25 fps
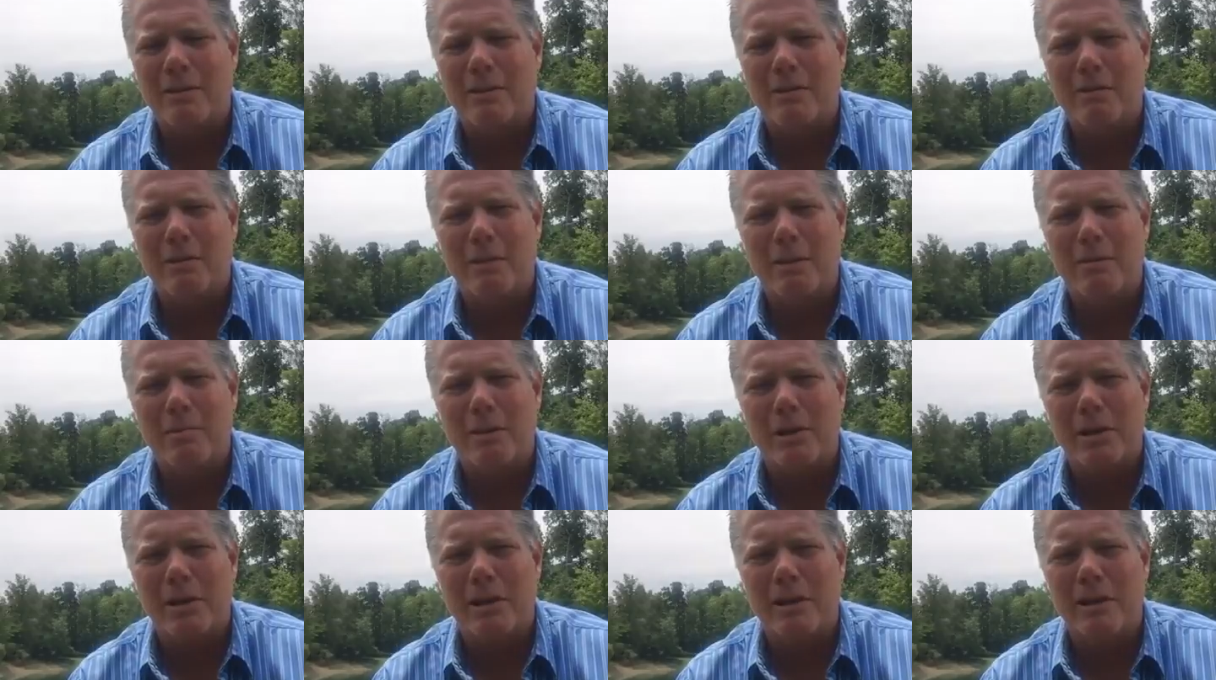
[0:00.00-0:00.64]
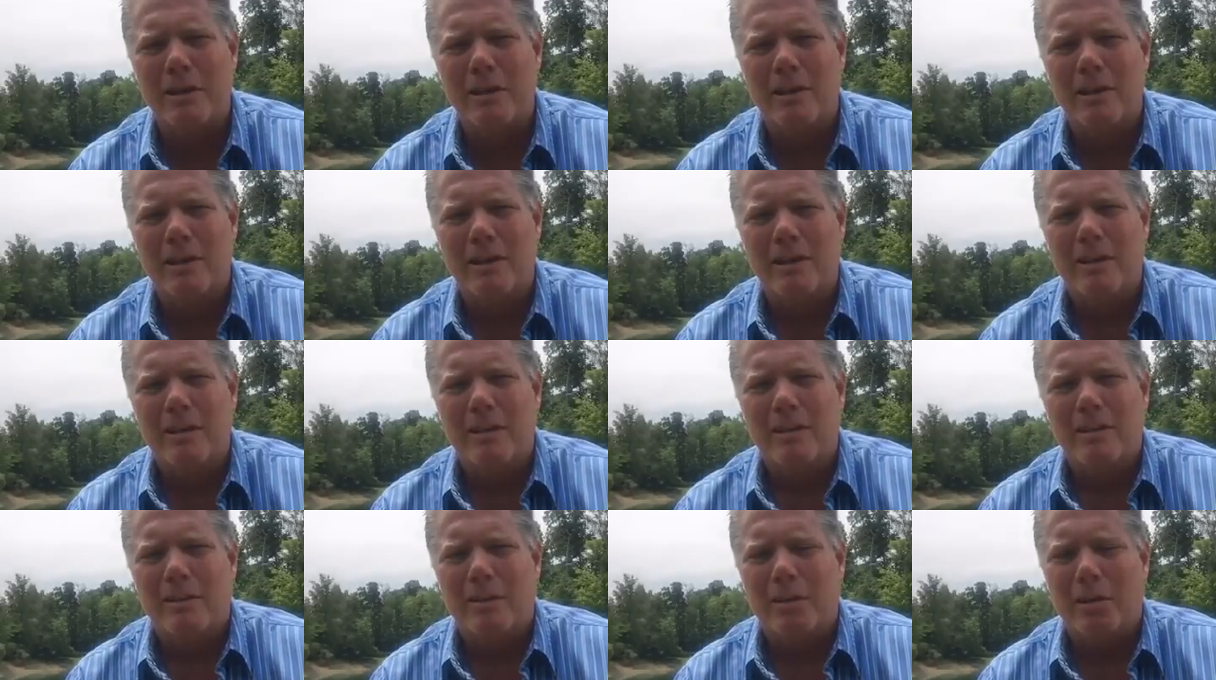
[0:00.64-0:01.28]
their liberty,
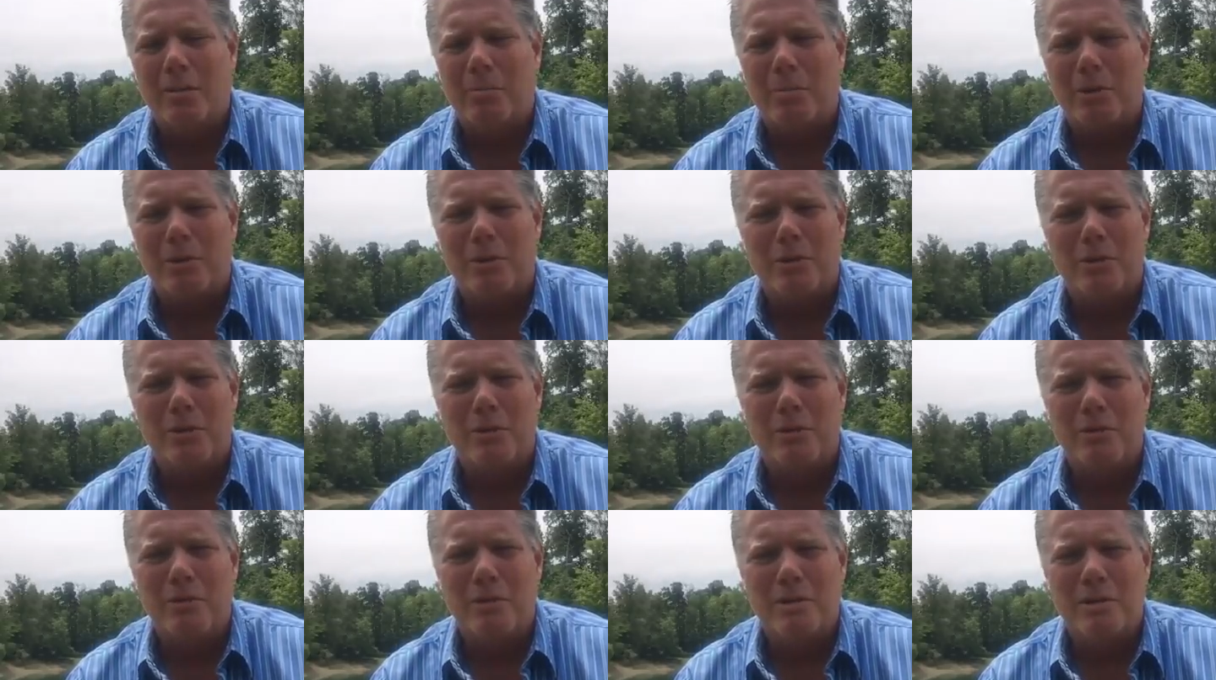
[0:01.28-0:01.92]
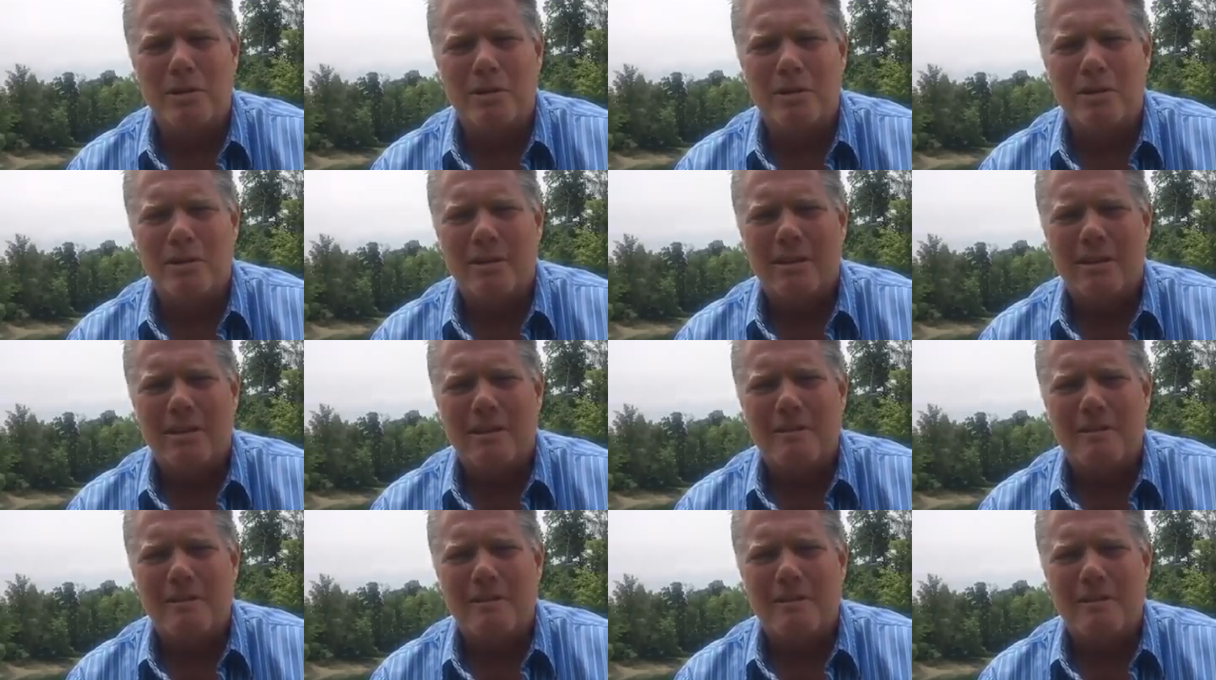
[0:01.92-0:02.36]
their pursuits,